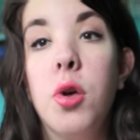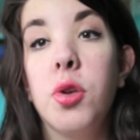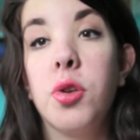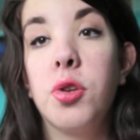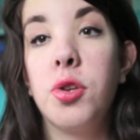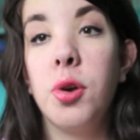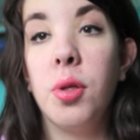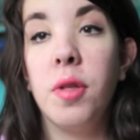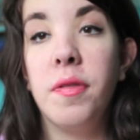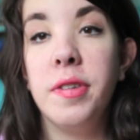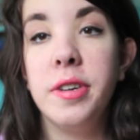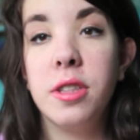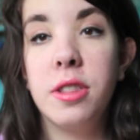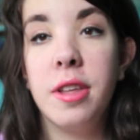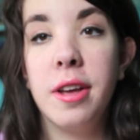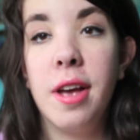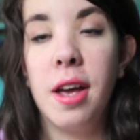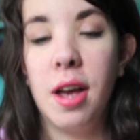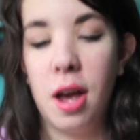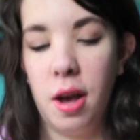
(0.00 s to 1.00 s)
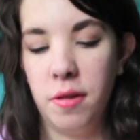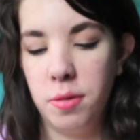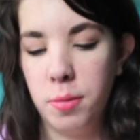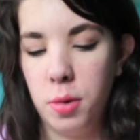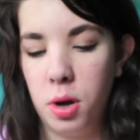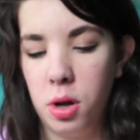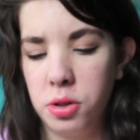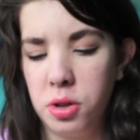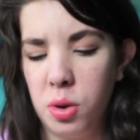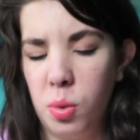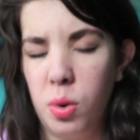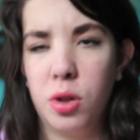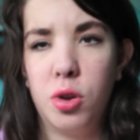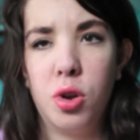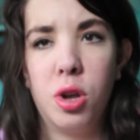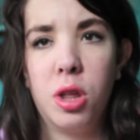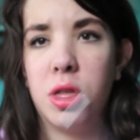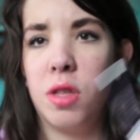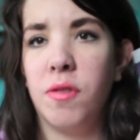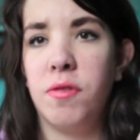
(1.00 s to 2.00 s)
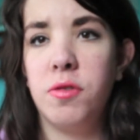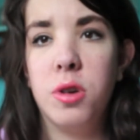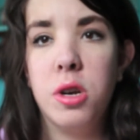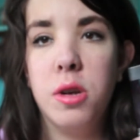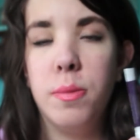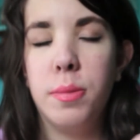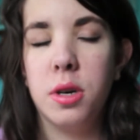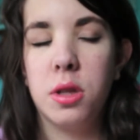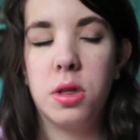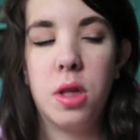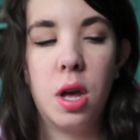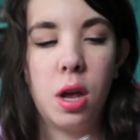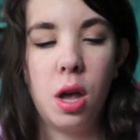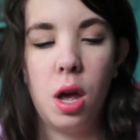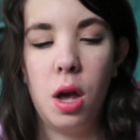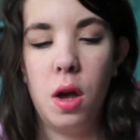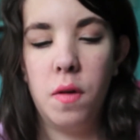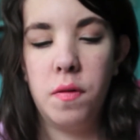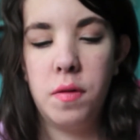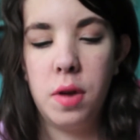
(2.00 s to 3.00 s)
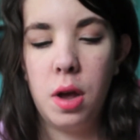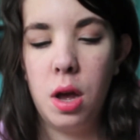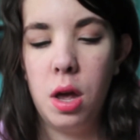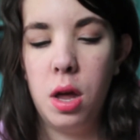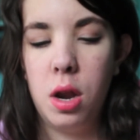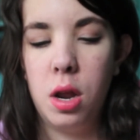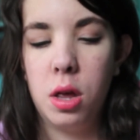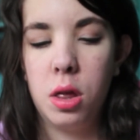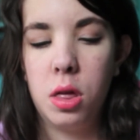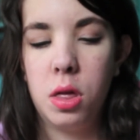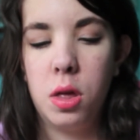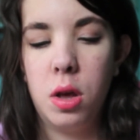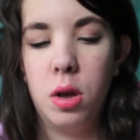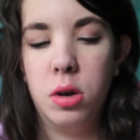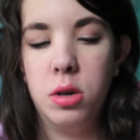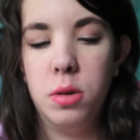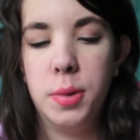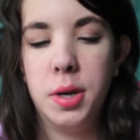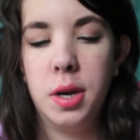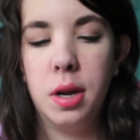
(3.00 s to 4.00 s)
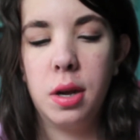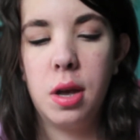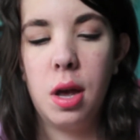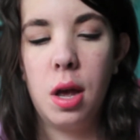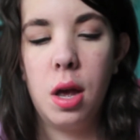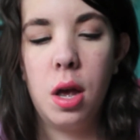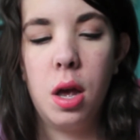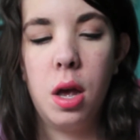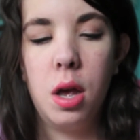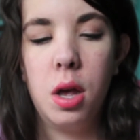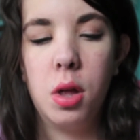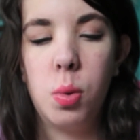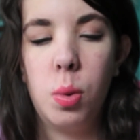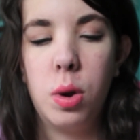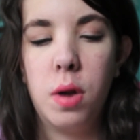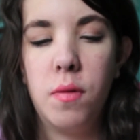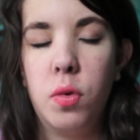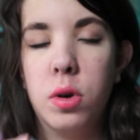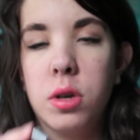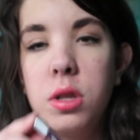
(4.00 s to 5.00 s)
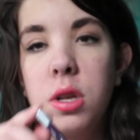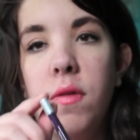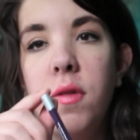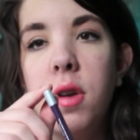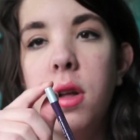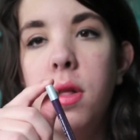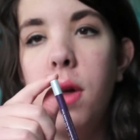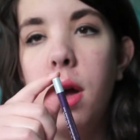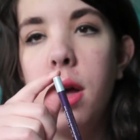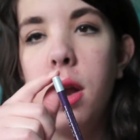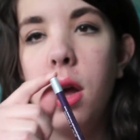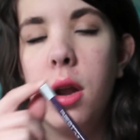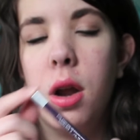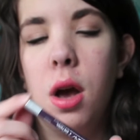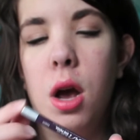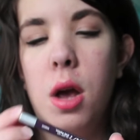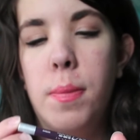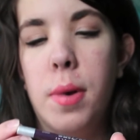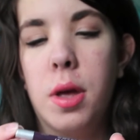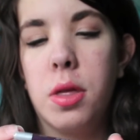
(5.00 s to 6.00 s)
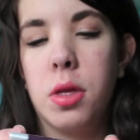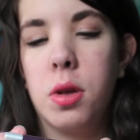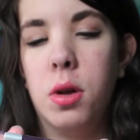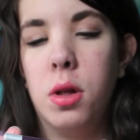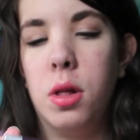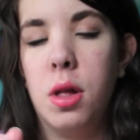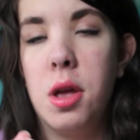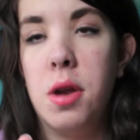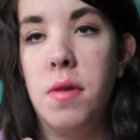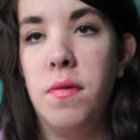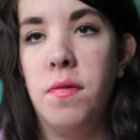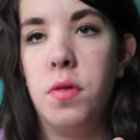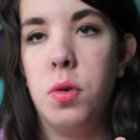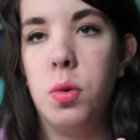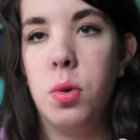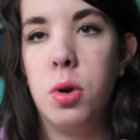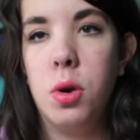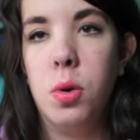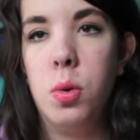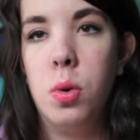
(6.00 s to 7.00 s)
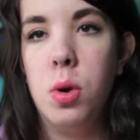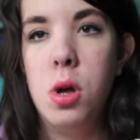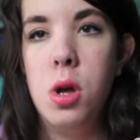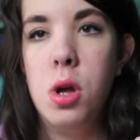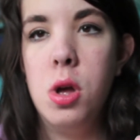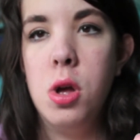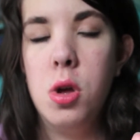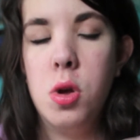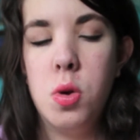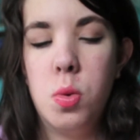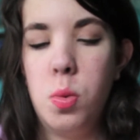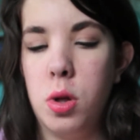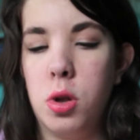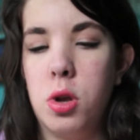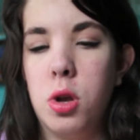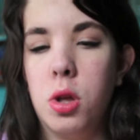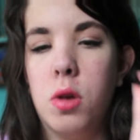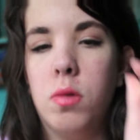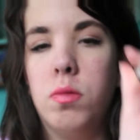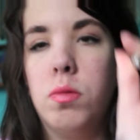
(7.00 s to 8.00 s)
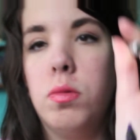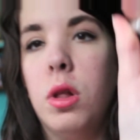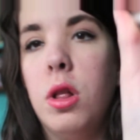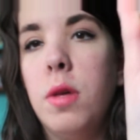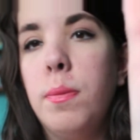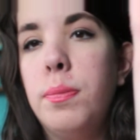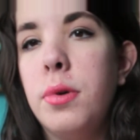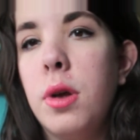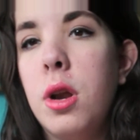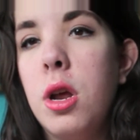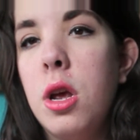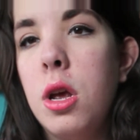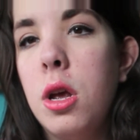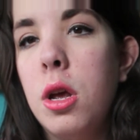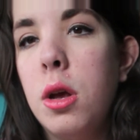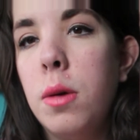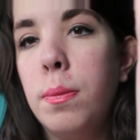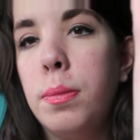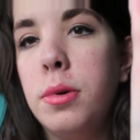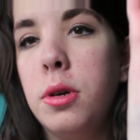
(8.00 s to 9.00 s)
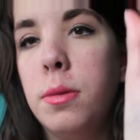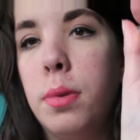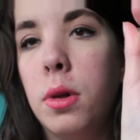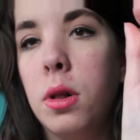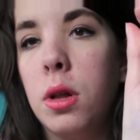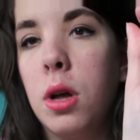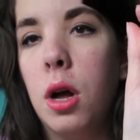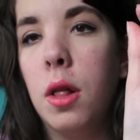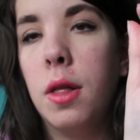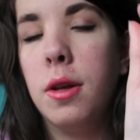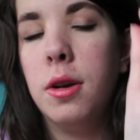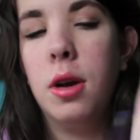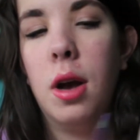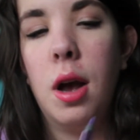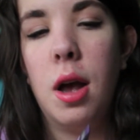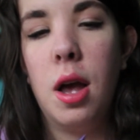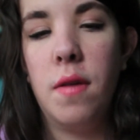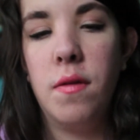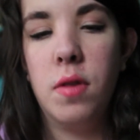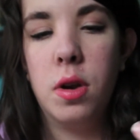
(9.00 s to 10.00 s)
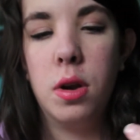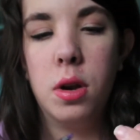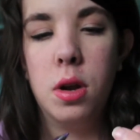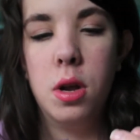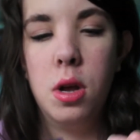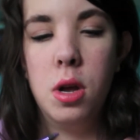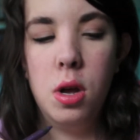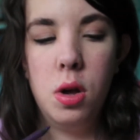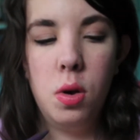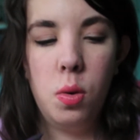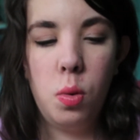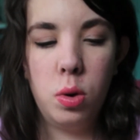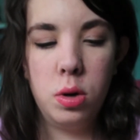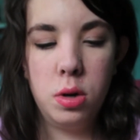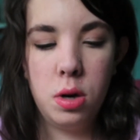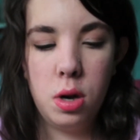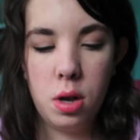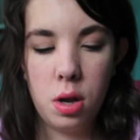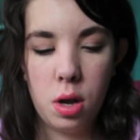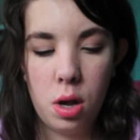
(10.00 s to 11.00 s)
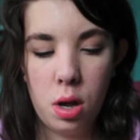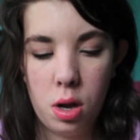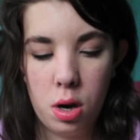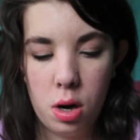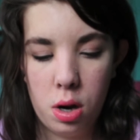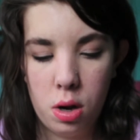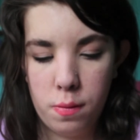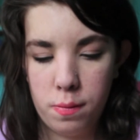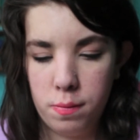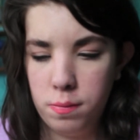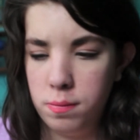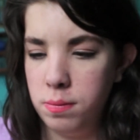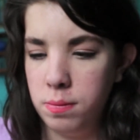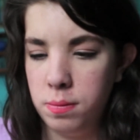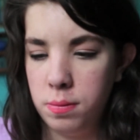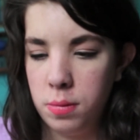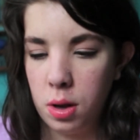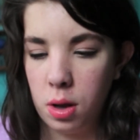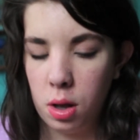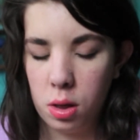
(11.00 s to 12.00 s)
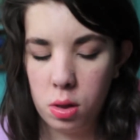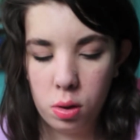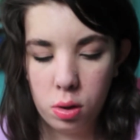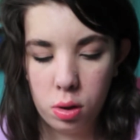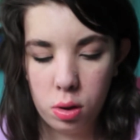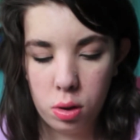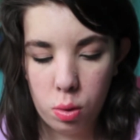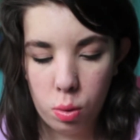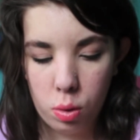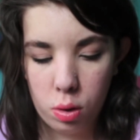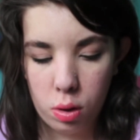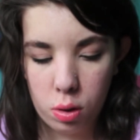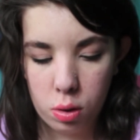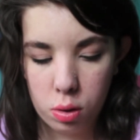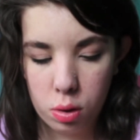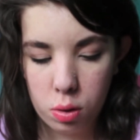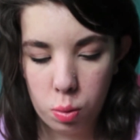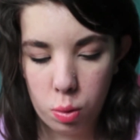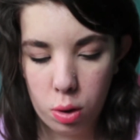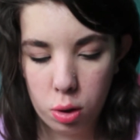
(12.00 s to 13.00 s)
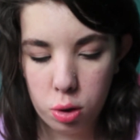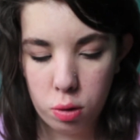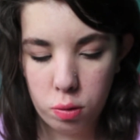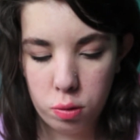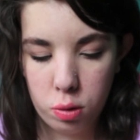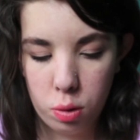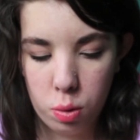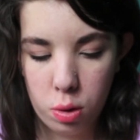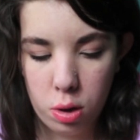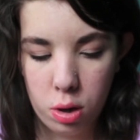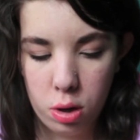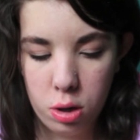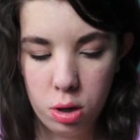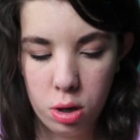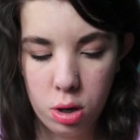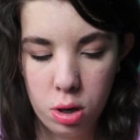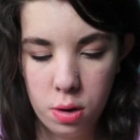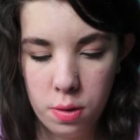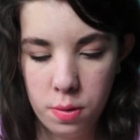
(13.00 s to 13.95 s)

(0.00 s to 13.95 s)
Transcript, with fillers: So the first thing I got from Ulta was just the free birthday gift, and it's the Urban Decay twenty-four seven Glide On Eye Pencil in Voodoo, which is a really pretty purple color. I haven't worn it yet. Um, I guess I'll do a little swatcheroo here.